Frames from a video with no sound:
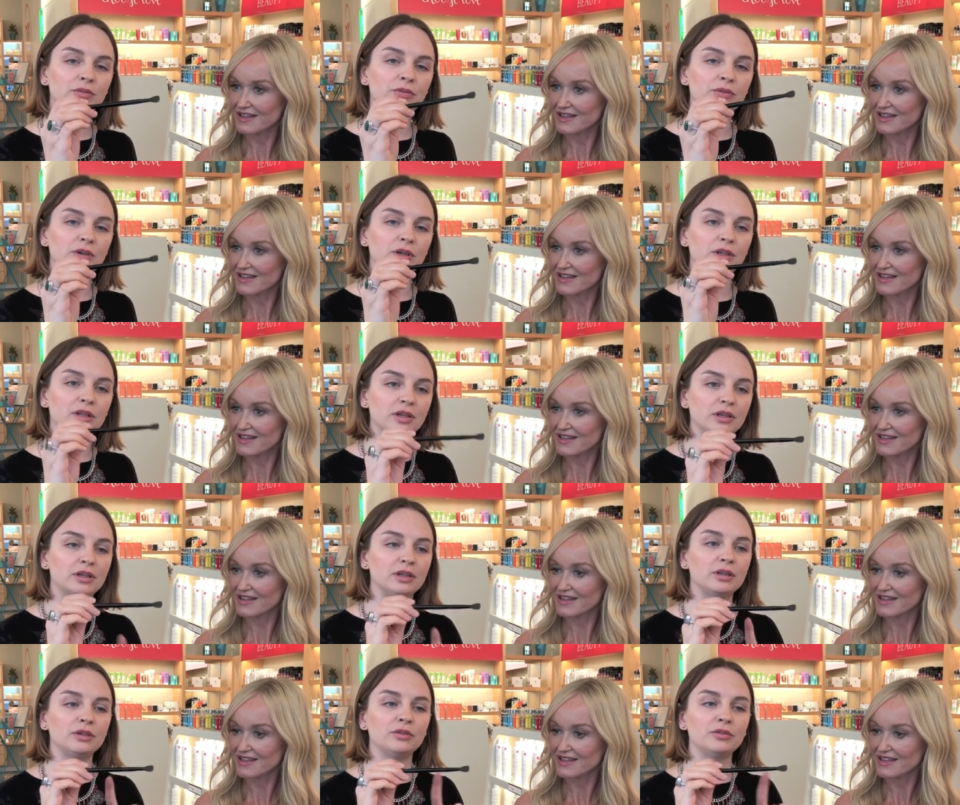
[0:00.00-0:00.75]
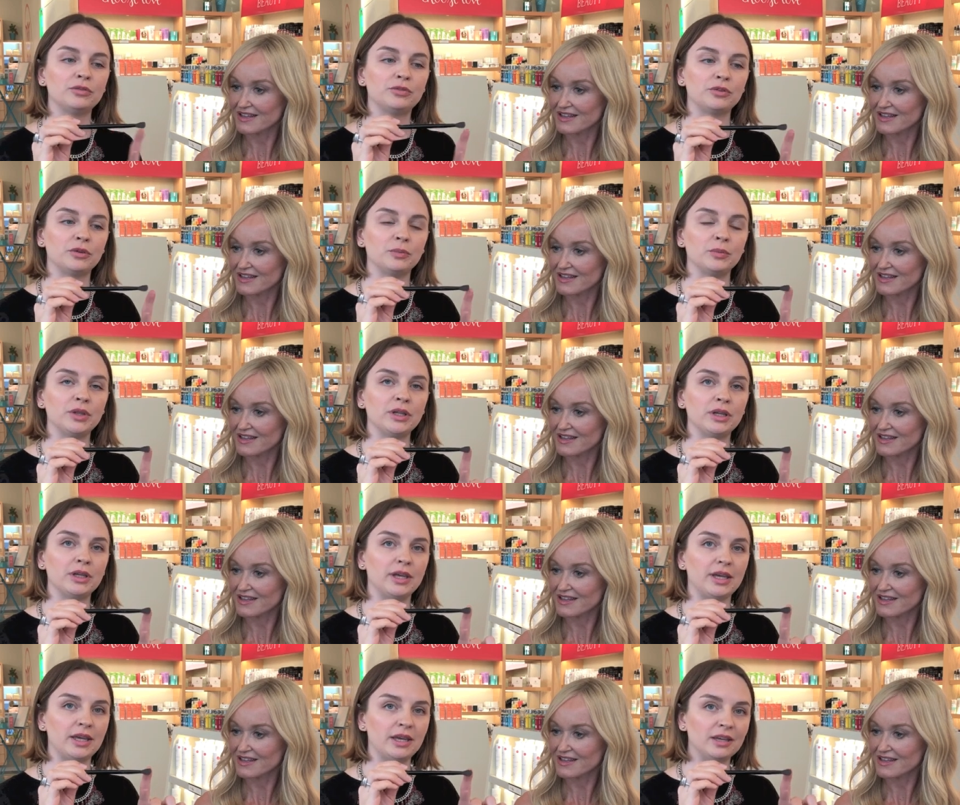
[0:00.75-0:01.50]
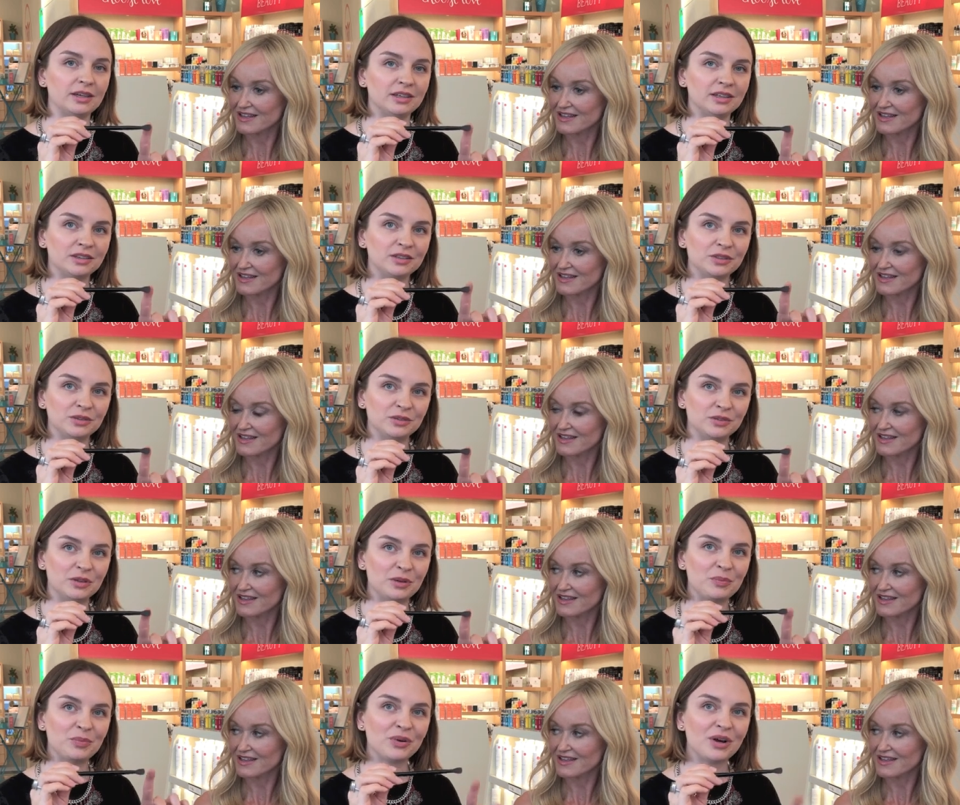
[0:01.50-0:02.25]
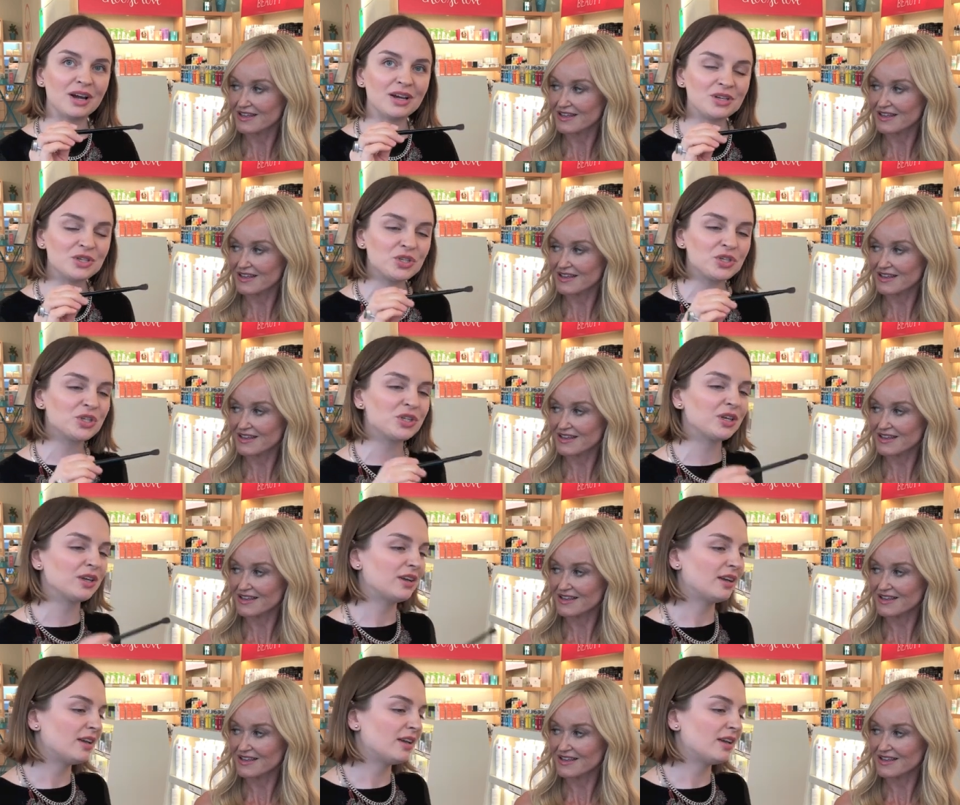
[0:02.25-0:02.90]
Speaker 1: further from the hair, the brush.